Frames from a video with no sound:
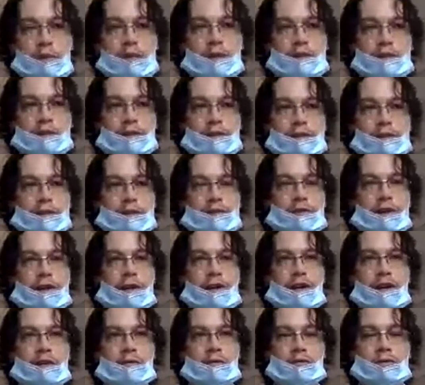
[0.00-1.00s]
but
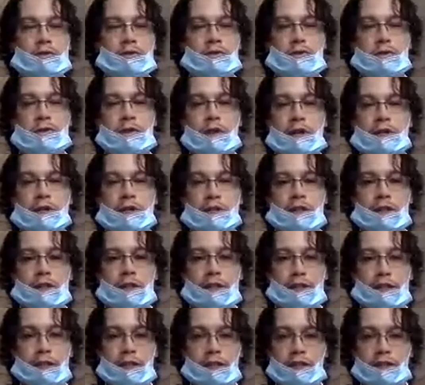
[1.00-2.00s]
I've had iPhones for the
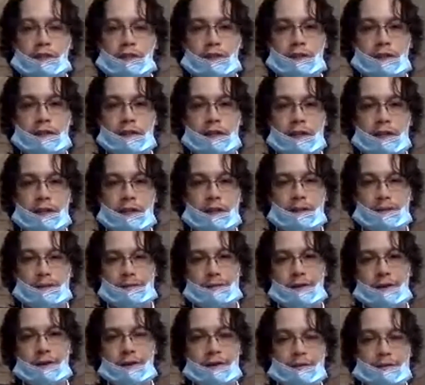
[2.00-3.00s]
last 10 years, and
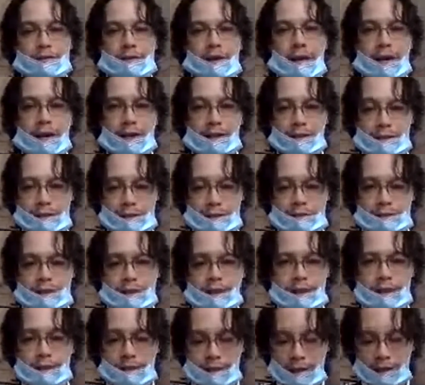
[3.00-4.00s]
I've had
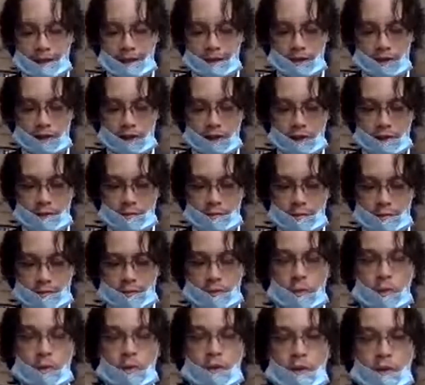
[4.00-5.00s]
an LG
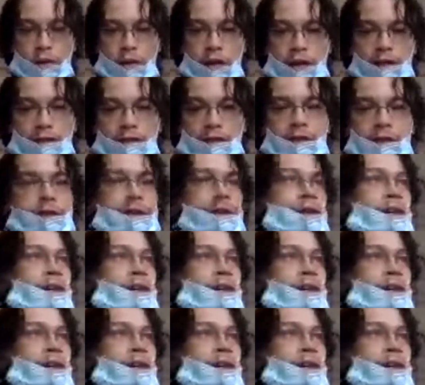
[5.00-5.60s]
before that,